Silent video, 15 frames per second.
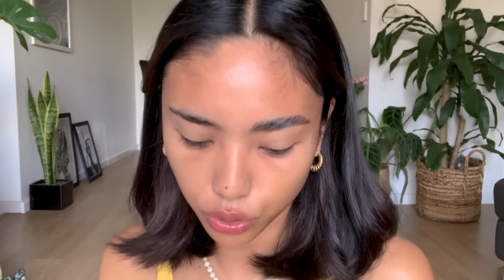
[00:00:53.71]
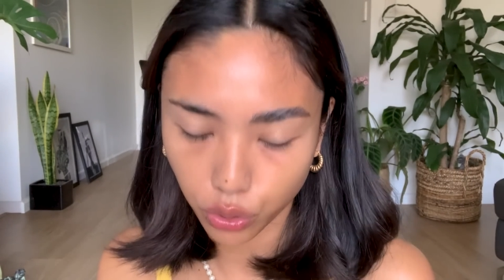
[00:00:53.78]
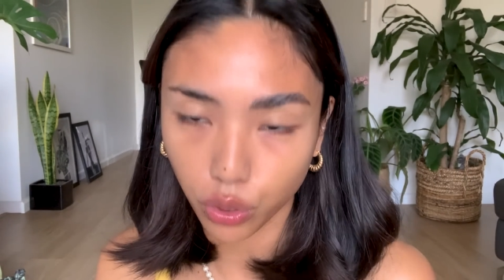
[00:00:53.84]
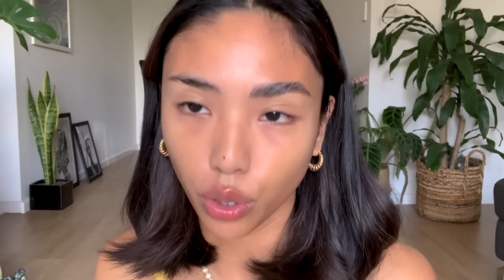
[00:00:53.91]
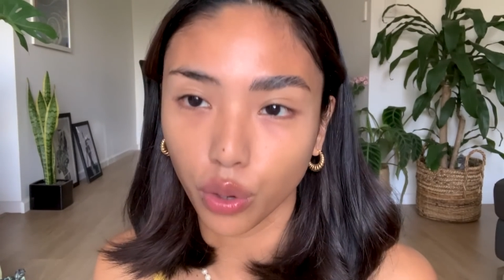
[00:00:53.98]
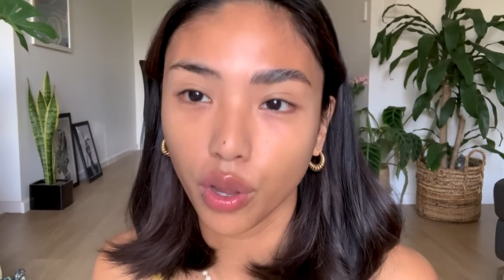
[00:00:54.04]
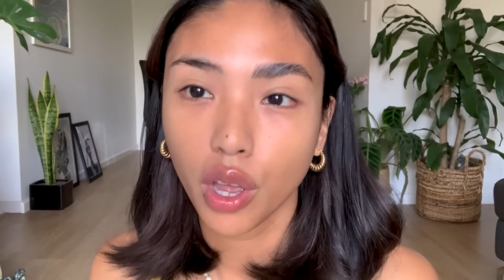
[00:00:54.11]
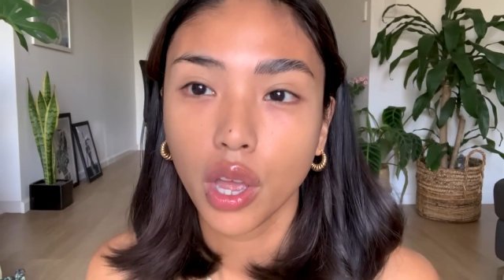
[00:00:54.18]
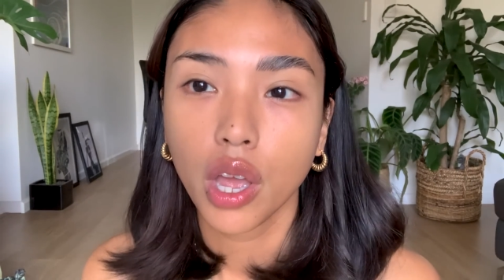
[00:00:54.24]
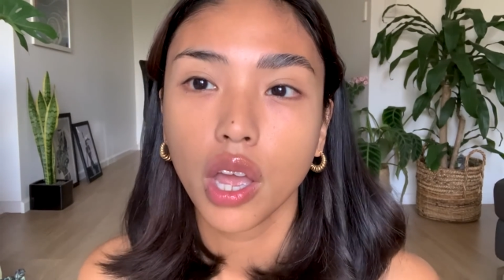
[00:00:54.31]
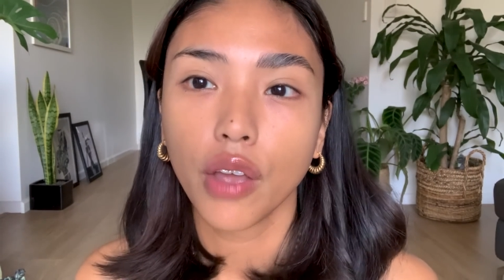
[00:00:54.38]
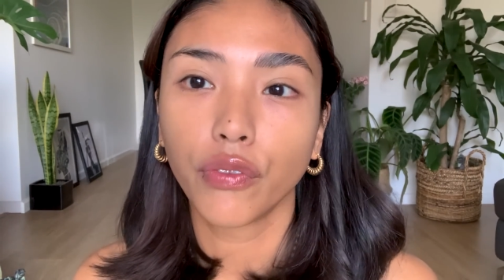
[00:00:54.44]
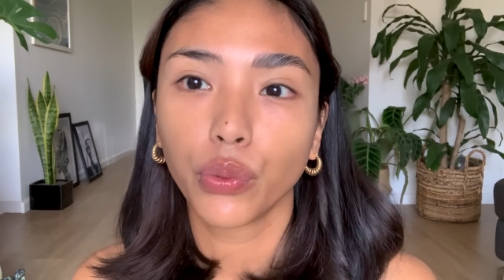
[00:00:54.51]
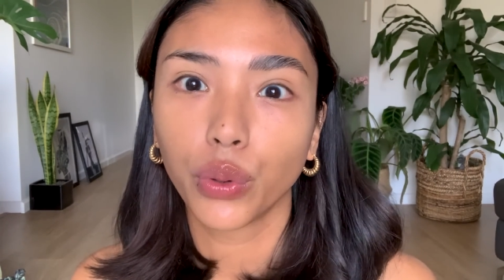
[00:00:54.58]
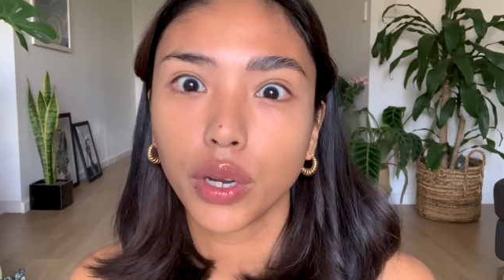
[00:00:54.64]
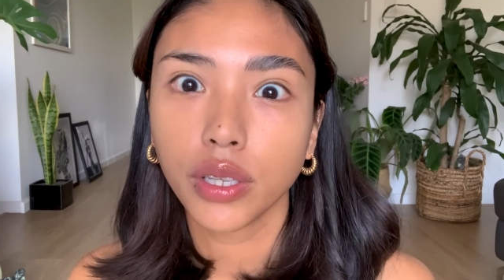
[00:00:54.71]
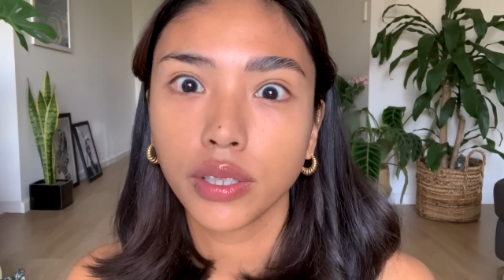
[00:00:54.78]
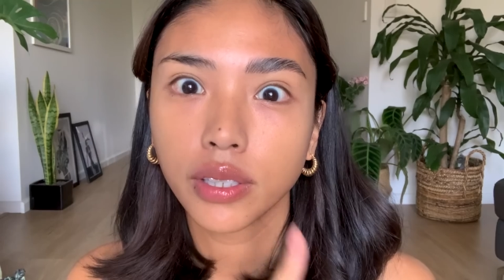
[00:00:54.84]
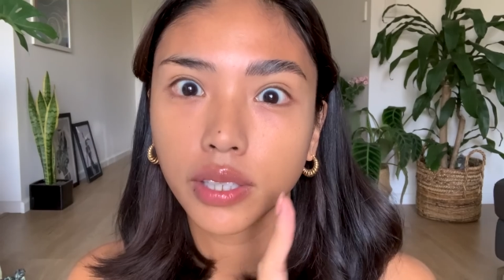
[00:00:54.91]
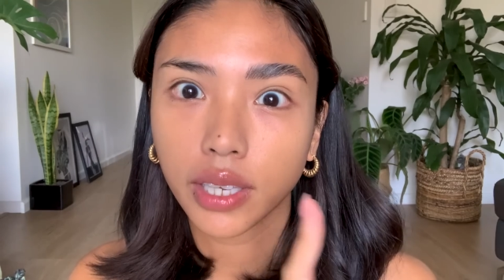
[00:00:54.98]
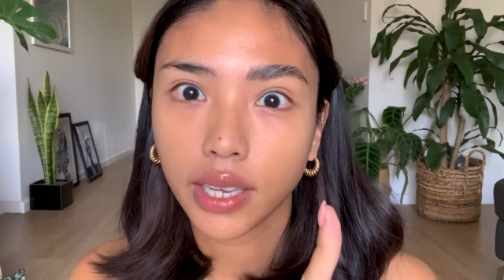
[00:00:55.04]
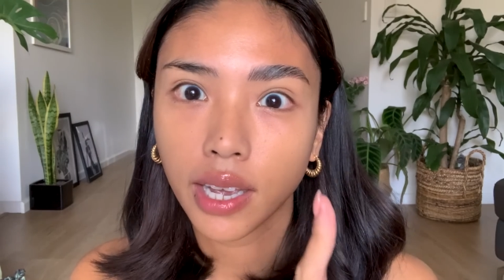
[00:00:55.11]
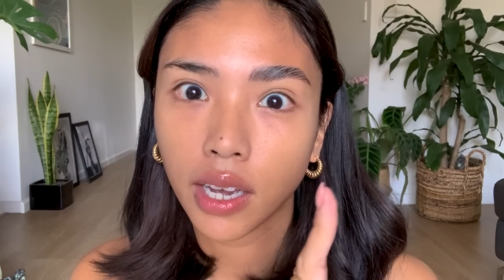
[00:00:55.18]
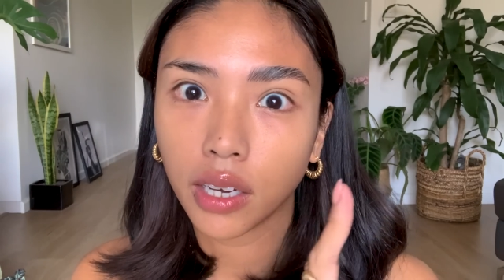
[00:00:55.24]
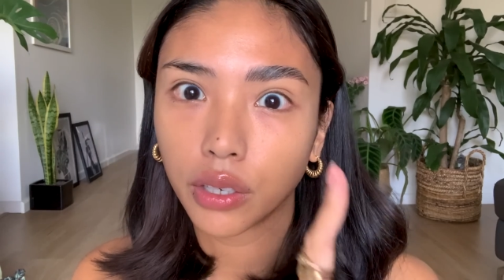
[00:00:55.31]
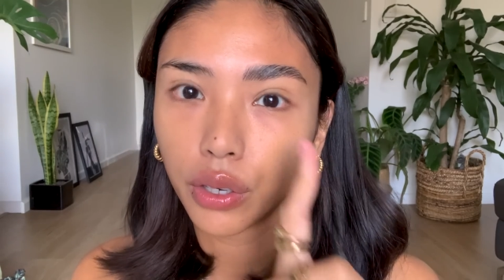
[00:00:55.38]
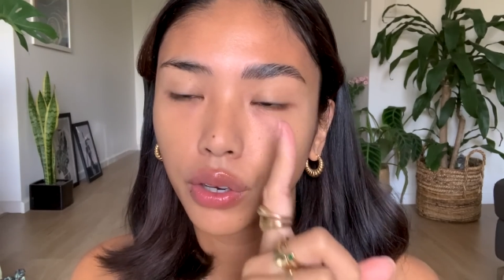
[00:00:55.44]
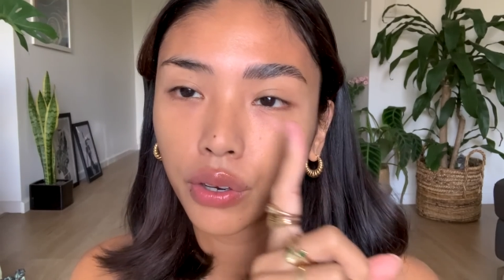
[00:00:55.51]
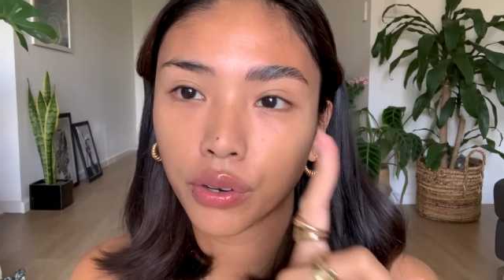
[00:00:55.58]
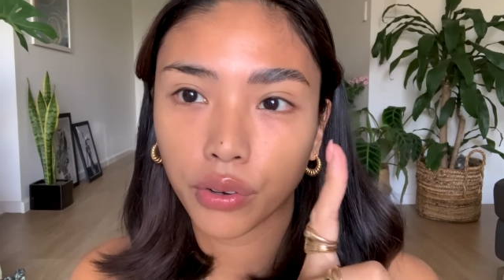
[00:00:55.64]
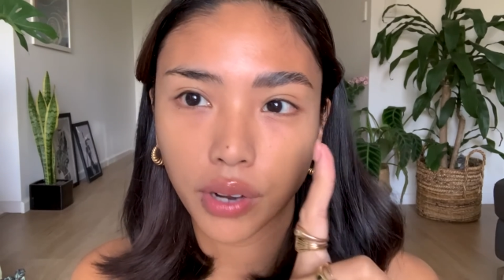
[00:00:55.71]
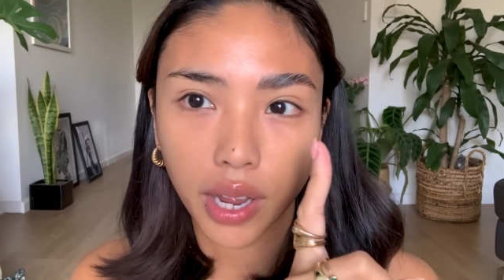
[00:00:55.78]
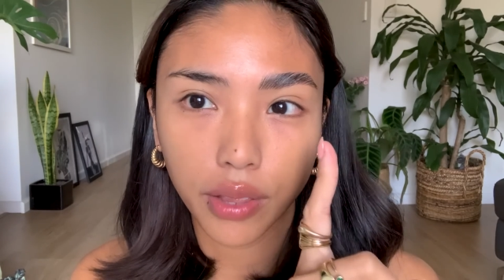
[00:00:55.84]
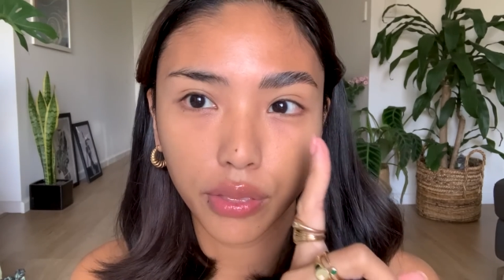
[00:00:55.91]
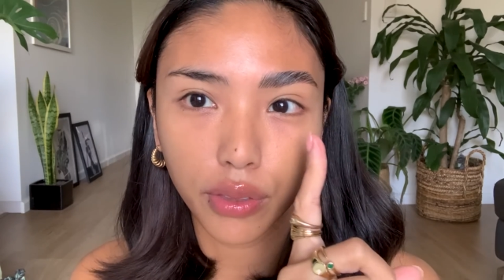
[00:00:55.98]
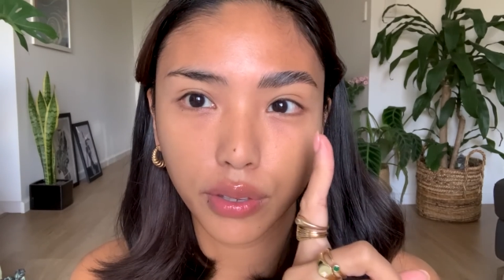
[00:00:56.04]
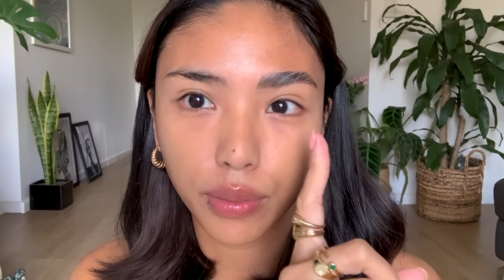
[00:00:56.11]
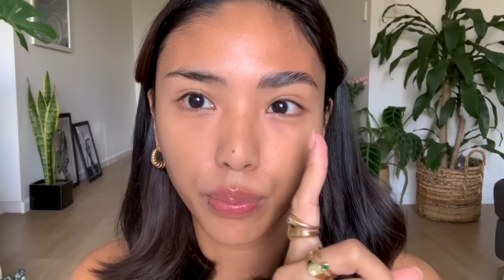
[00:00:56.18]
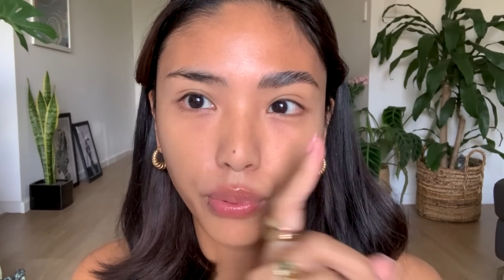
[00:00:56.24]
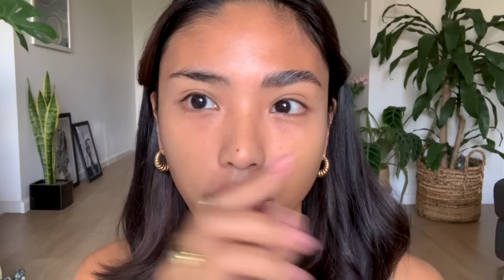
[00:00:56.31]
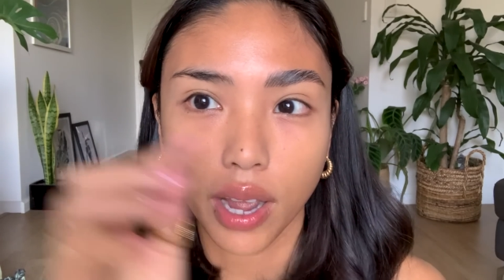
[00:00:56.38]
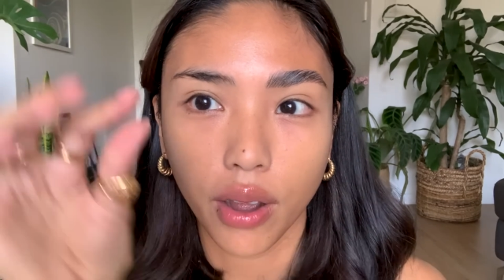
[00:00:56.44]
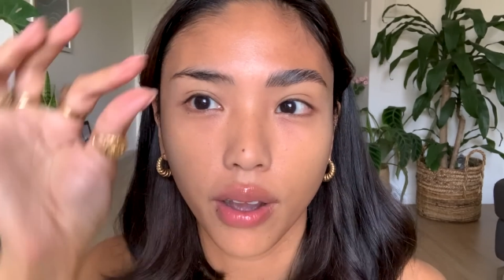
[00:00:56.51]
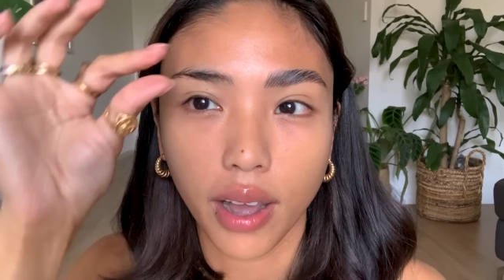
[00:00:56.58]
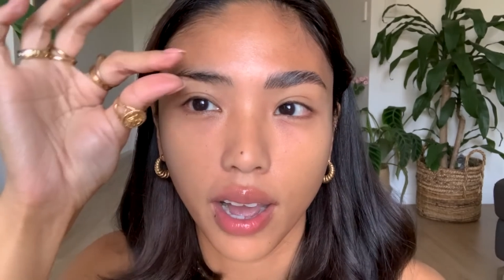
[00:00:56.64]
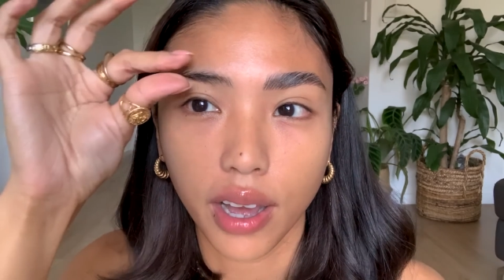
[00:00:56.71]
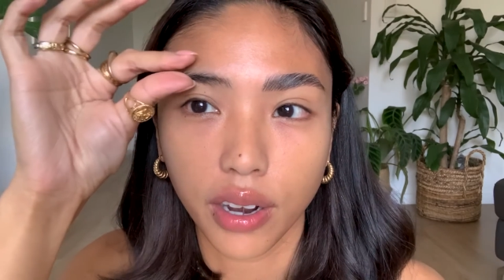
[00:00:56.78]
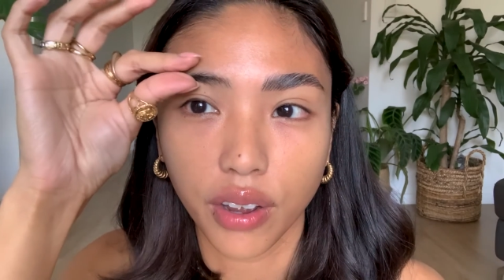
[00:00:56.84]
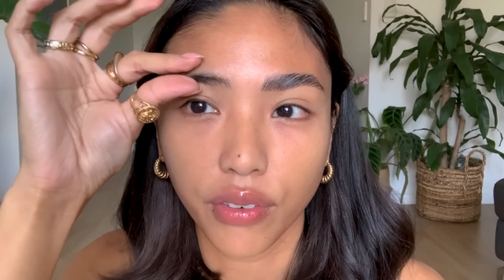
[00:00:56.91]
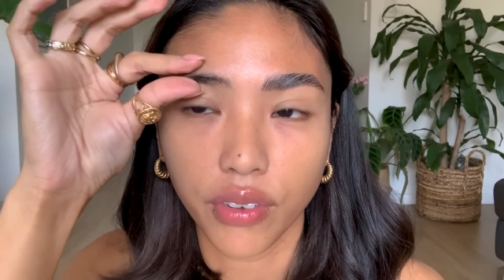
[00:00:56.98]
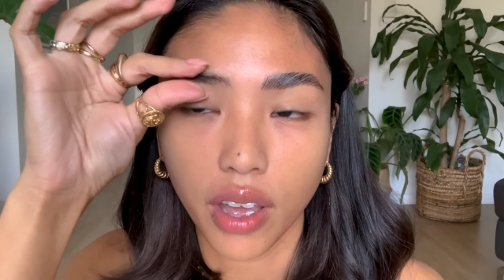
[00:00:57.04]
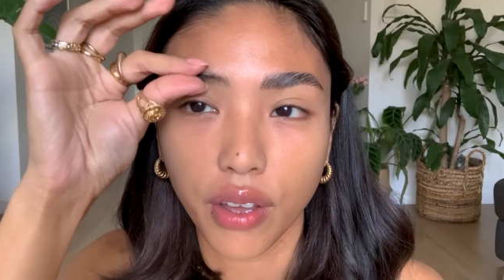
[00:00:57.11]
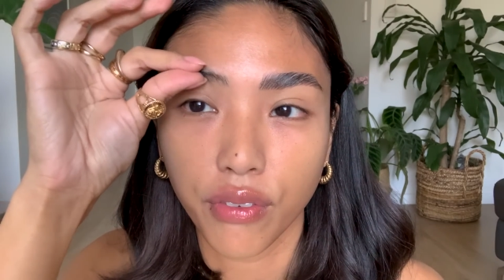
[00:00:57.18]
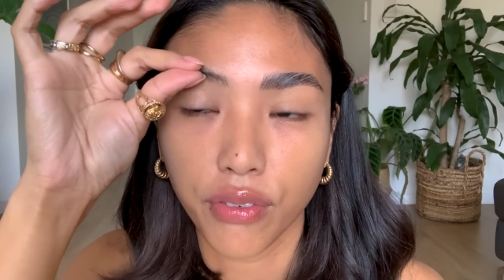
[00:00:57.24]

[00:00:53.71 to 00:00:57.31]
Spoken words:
So if you want to see how to create this brow out of